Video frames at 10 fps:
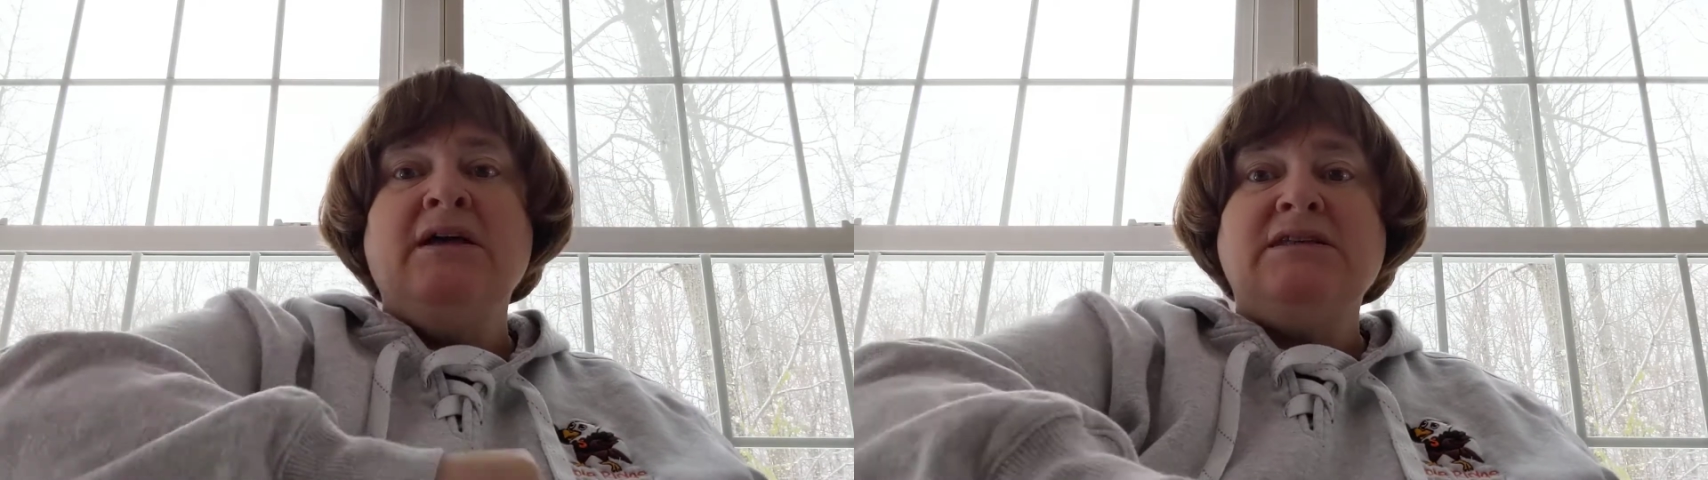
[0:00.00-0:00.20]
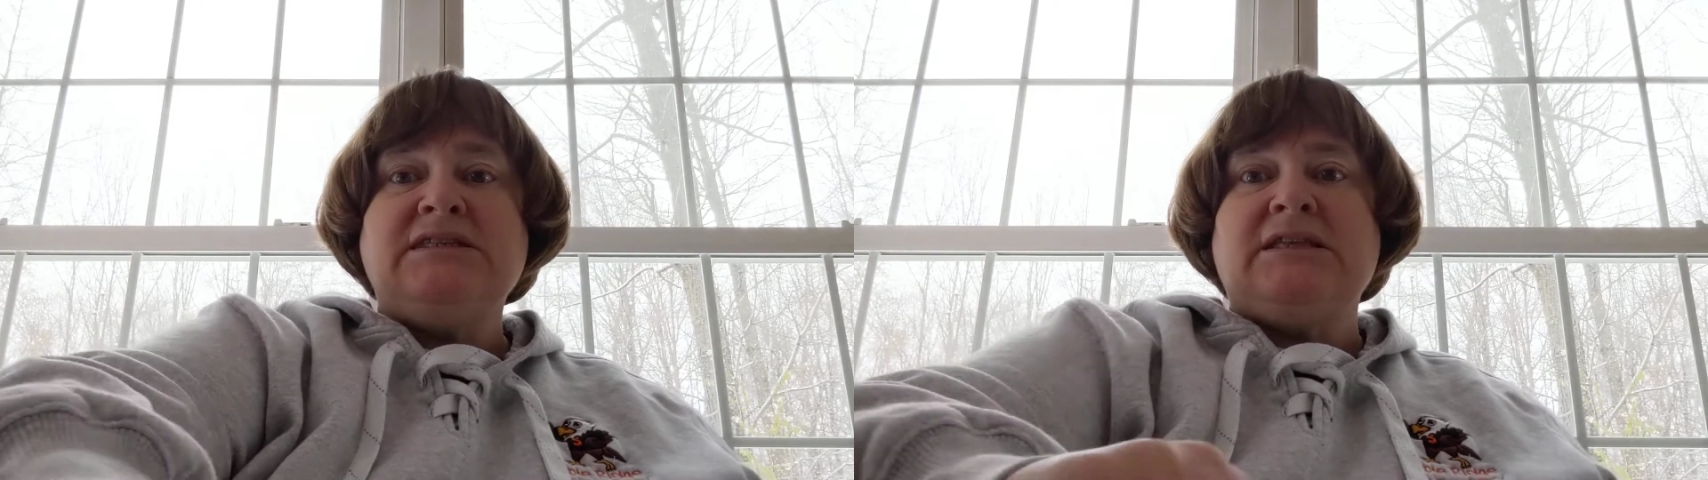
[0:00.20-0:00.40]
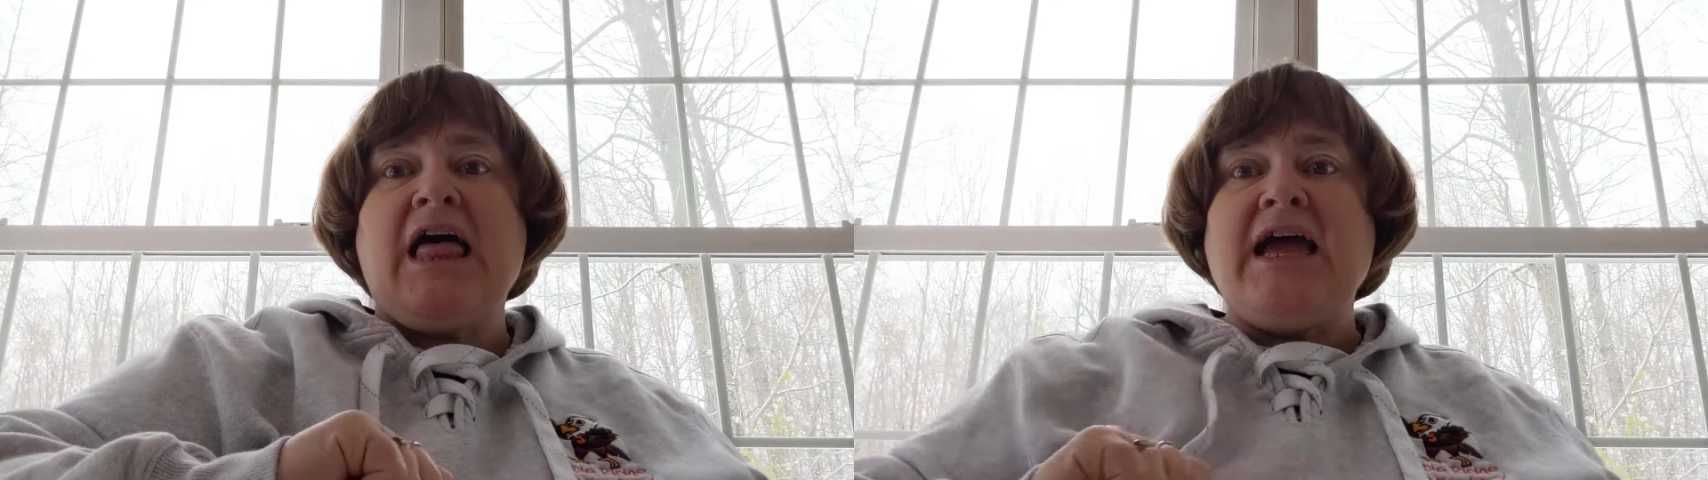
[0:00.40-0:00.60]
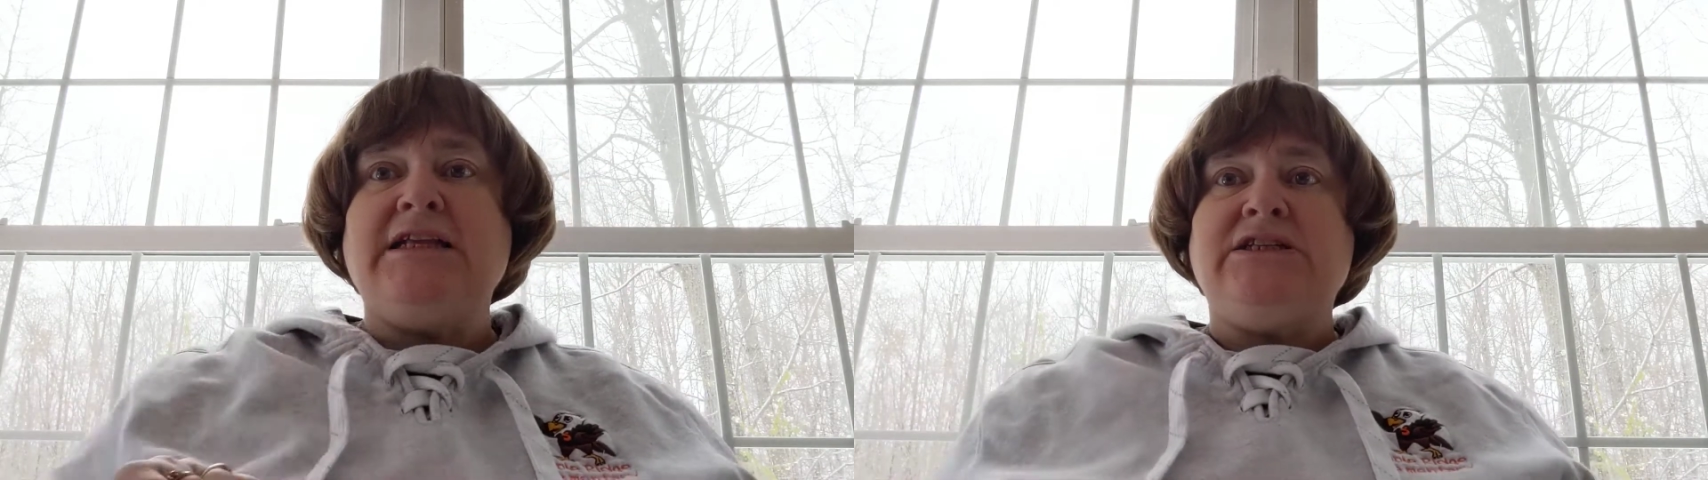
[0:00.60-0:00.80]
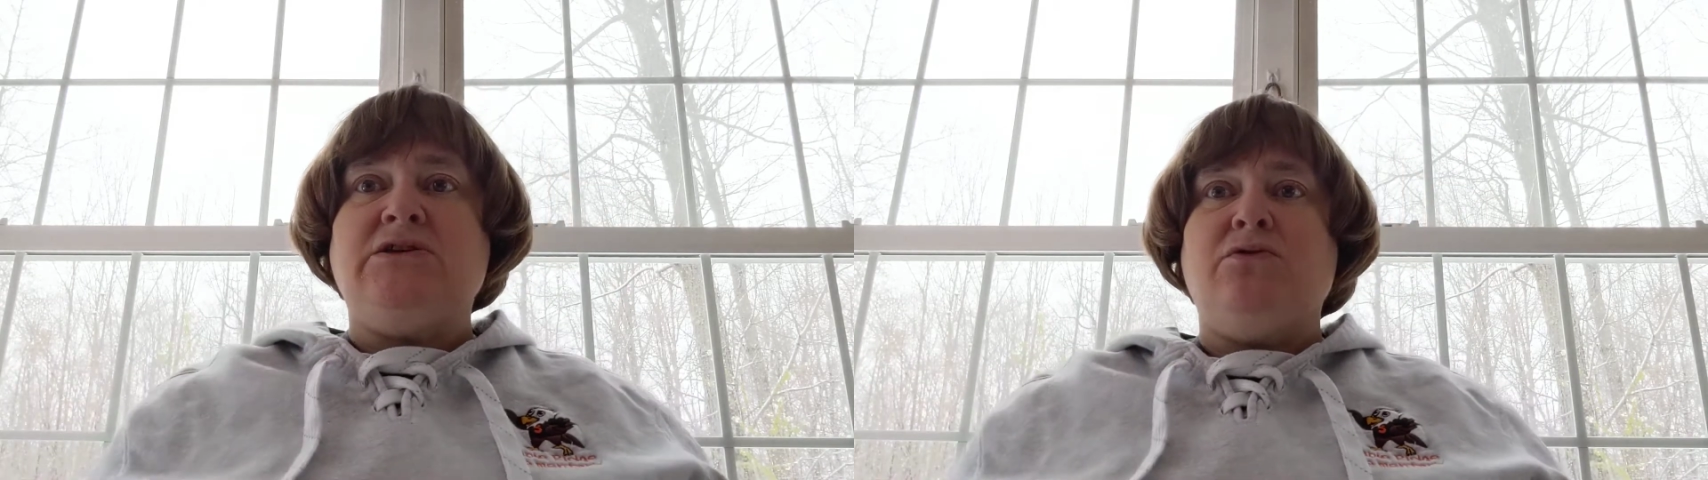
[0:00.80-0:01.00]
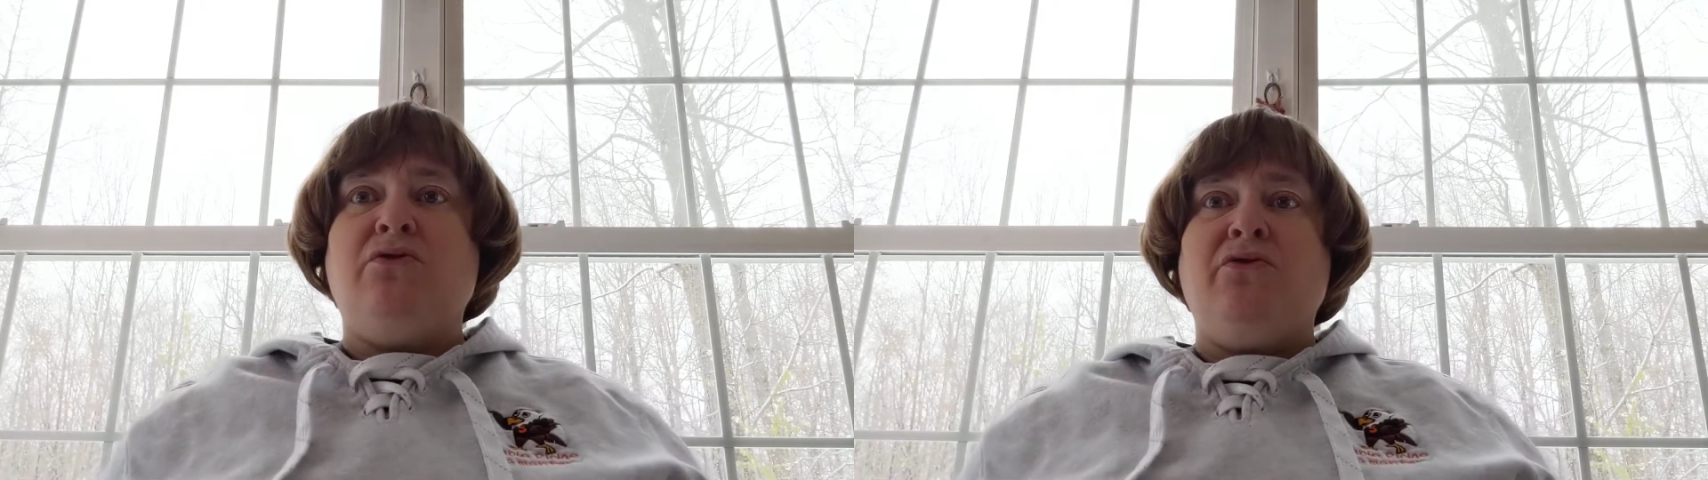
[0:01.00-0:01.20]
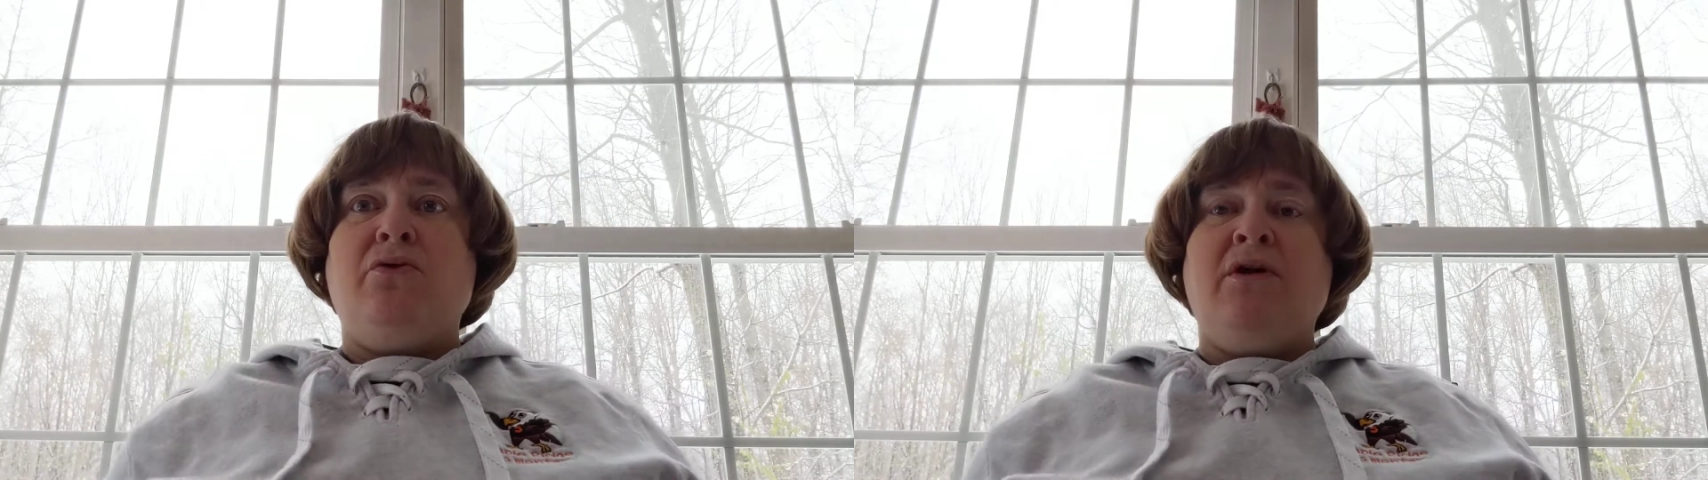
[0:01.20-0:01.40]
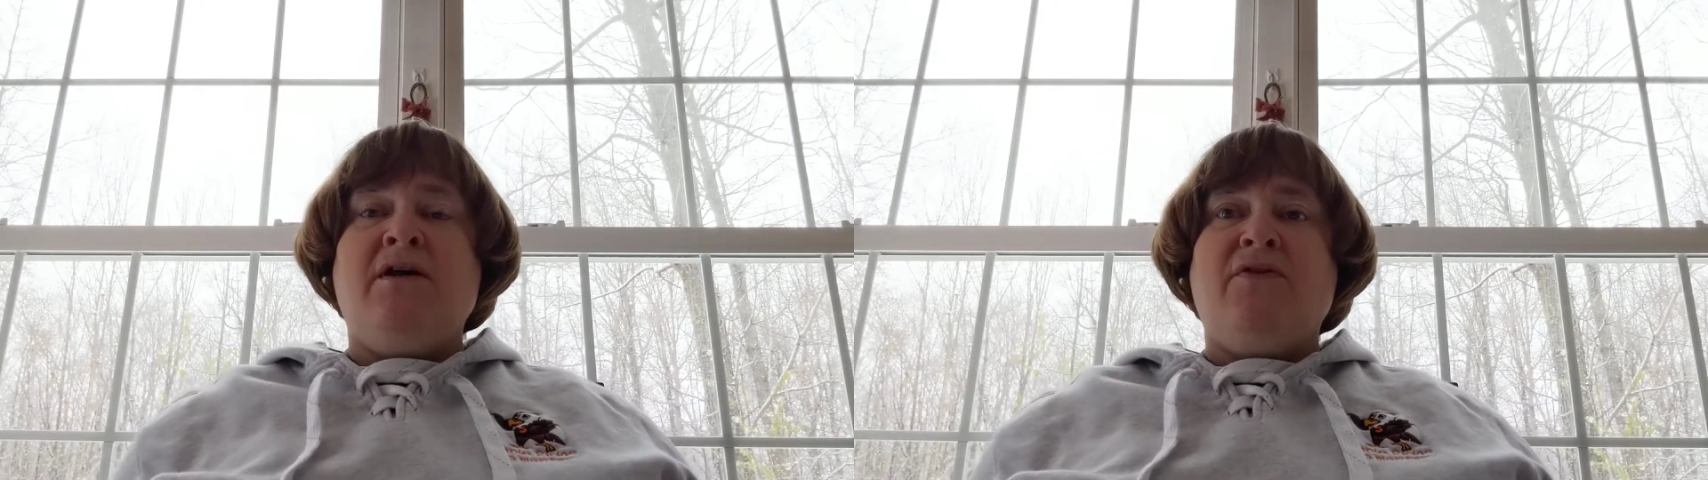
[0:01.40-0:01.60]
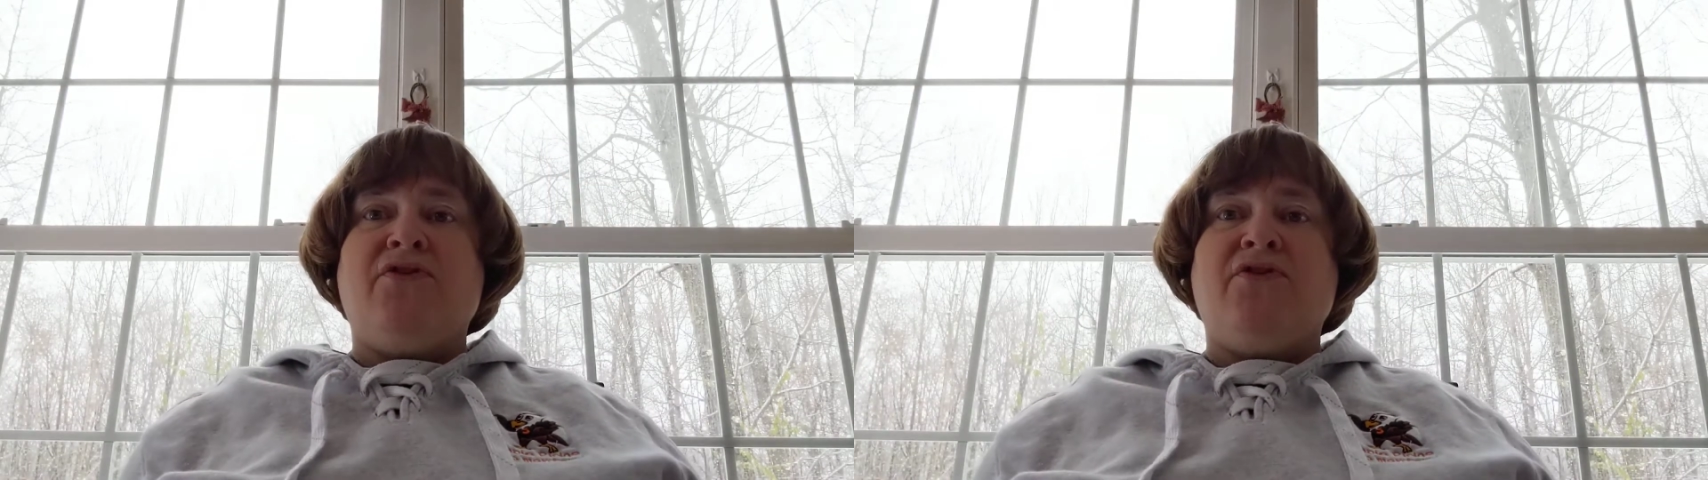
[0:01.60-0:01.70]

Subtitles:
Slide to